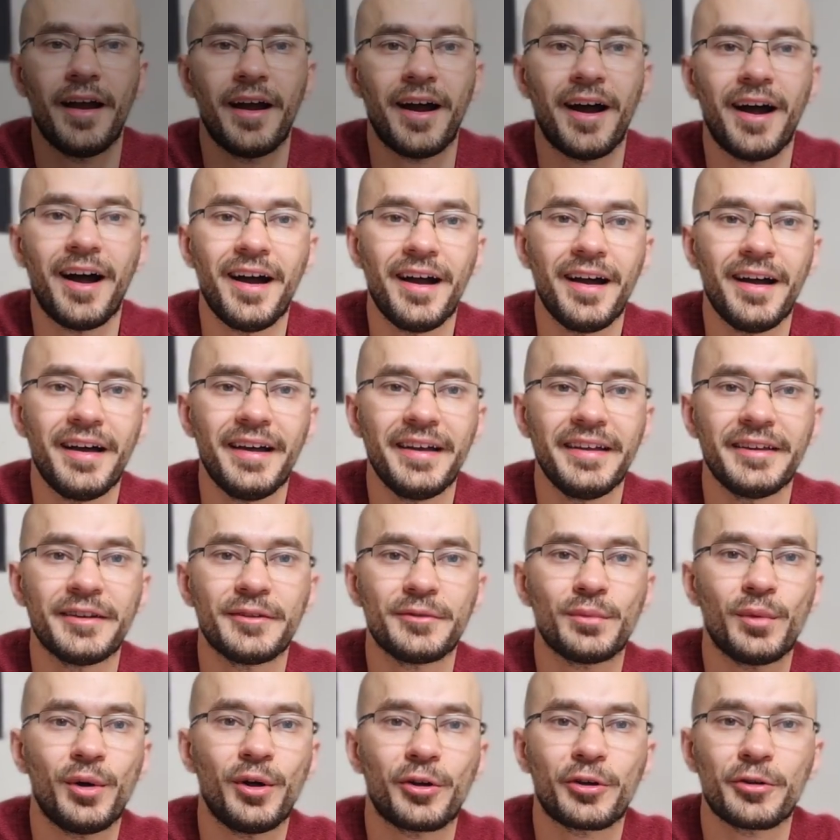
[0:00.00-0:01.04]
Hi and
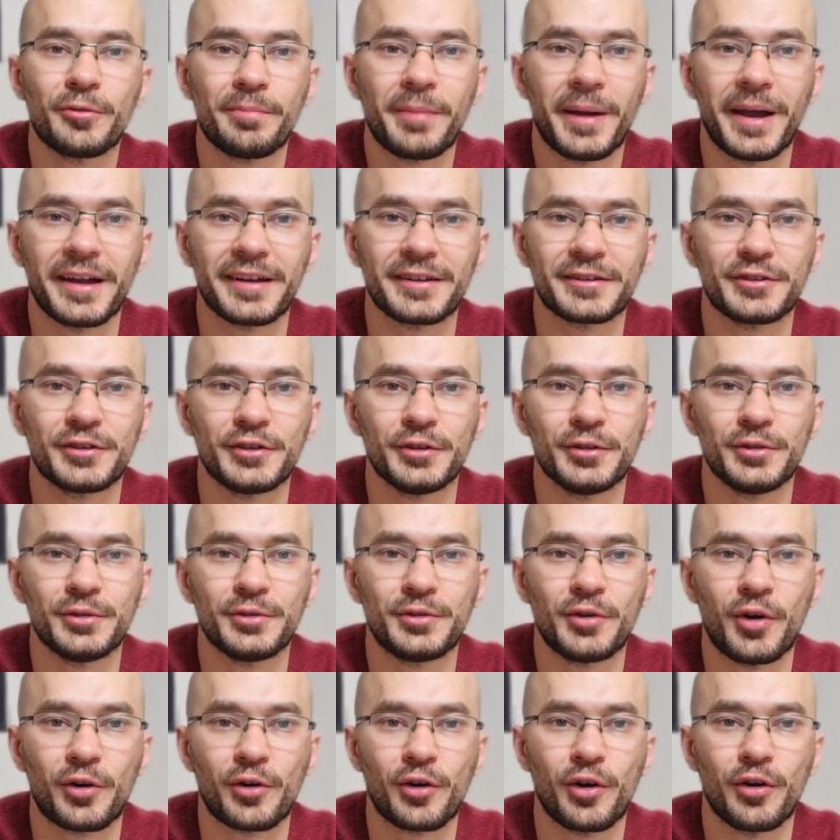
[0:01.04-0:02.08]
welcome back to
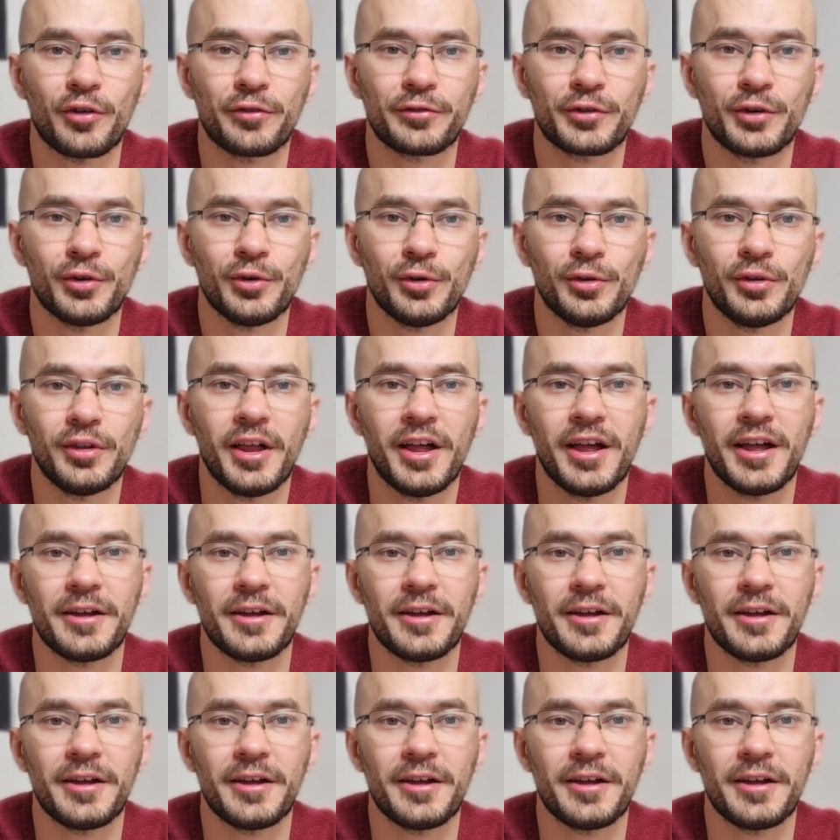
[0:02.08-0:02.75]
Doc Off Call.